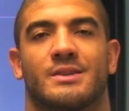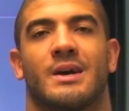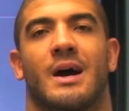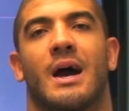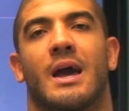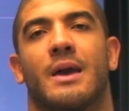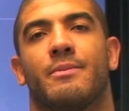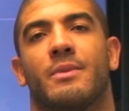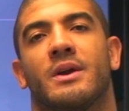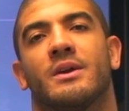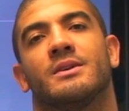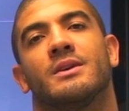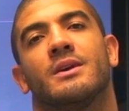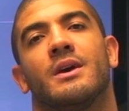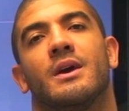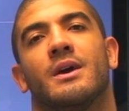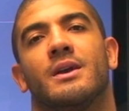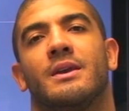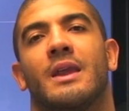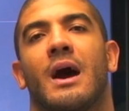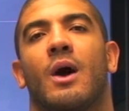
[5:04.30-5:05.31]
timing.
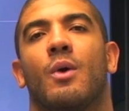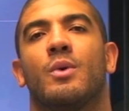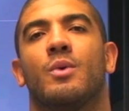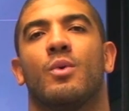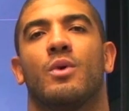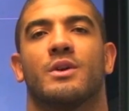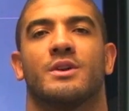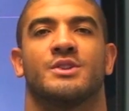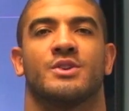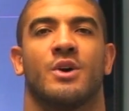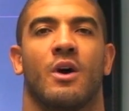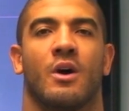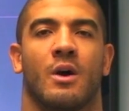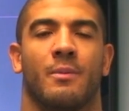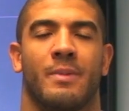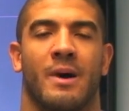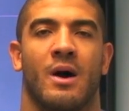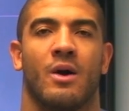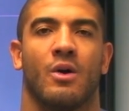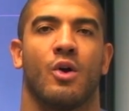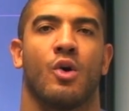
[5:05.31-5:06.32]
Now we want to talk
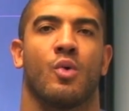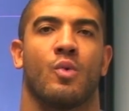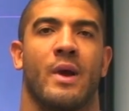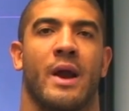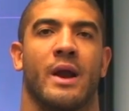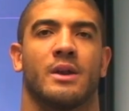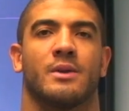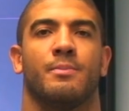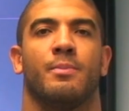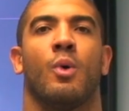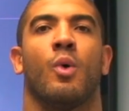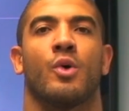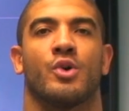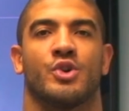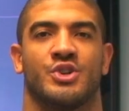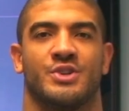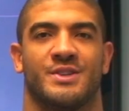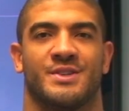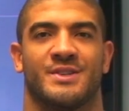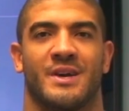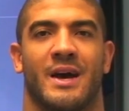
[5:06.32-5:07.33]
about correct
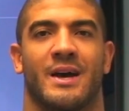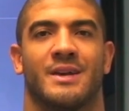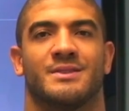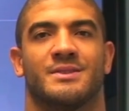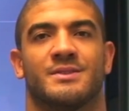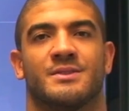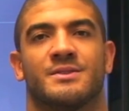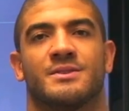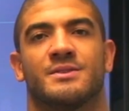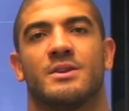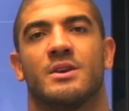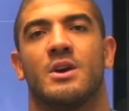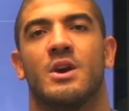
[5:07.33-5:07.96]
portion sizes.